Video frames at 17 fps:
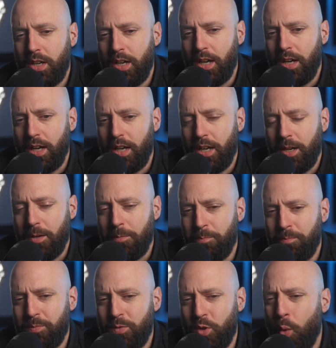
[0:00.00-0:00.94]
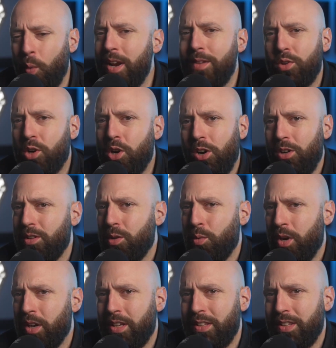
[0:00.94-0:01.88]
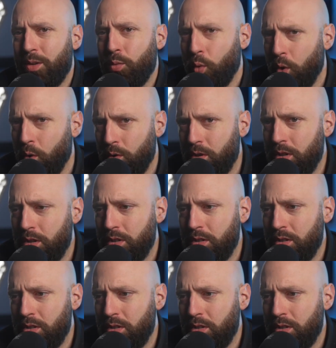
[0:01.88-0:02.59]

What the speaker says: No one ever called The Walking Dead woke.